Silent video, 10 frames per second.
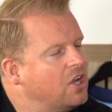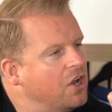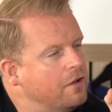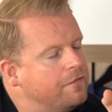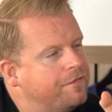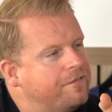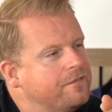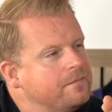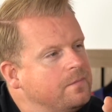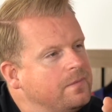kind of,
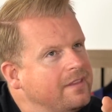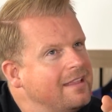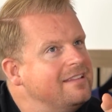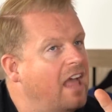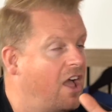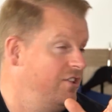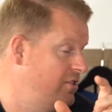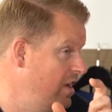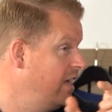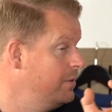you
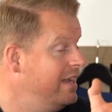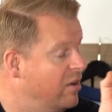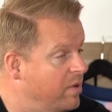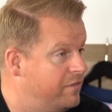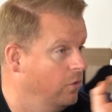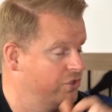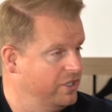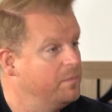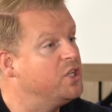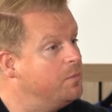could argue, a little bit
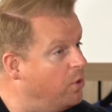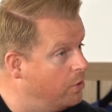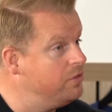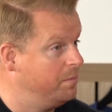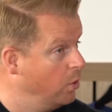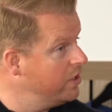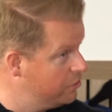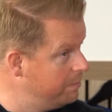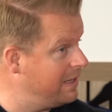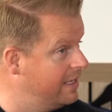fortunate, but you put the ball in
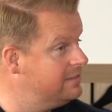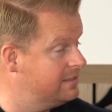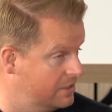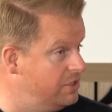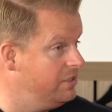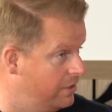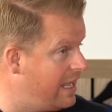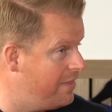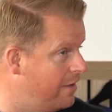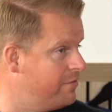good places and you
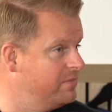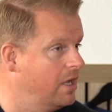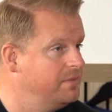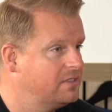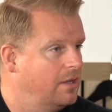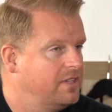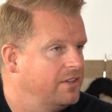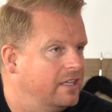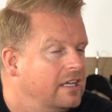get that from time to time, don't you?